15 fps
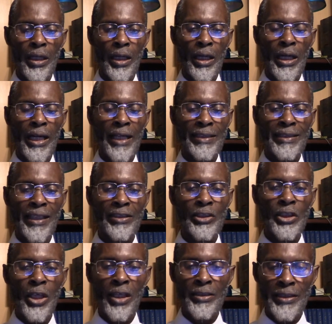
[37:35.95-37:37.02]
and a
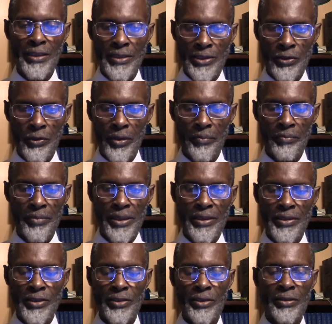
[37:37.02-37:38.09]
nondescript
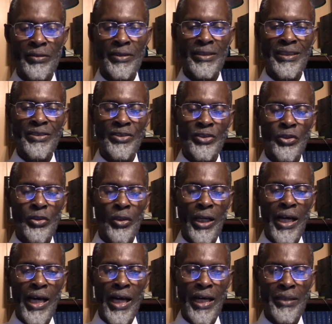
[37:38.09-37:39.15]
beast to
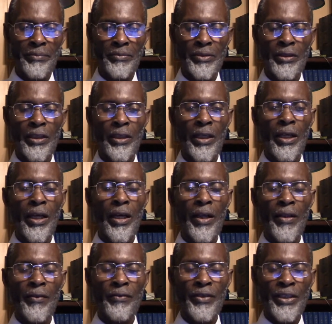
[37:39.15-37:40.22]
describe
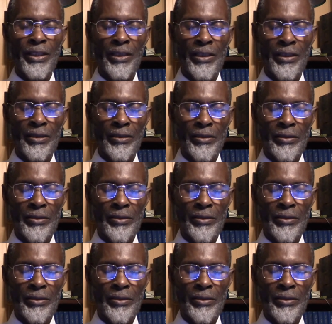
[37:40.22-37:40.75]
the